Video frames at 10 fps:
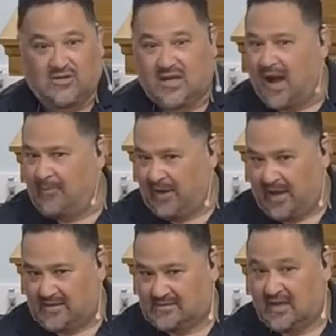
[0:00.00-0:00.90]

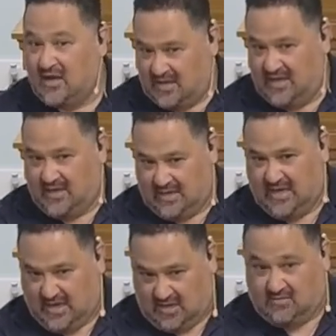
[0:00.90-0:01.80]
diabolos.
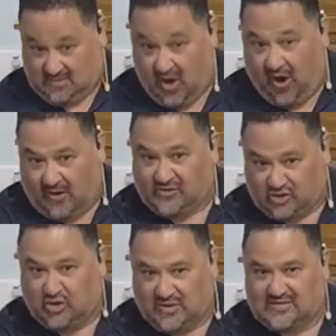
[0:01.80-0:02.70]
He calls
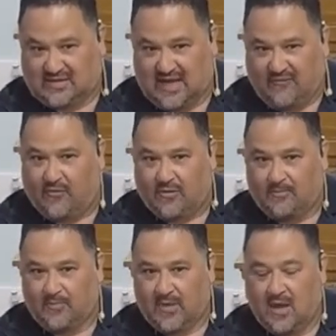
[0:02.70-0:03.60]
Judas a devil.
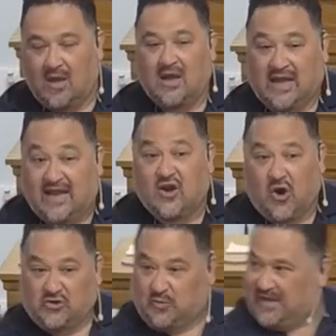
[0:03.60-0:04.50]
He
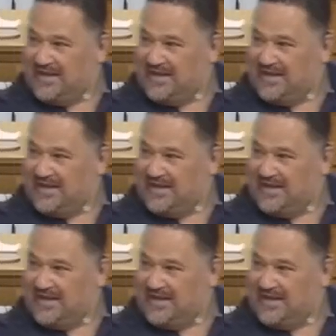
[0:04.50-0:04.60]
knows what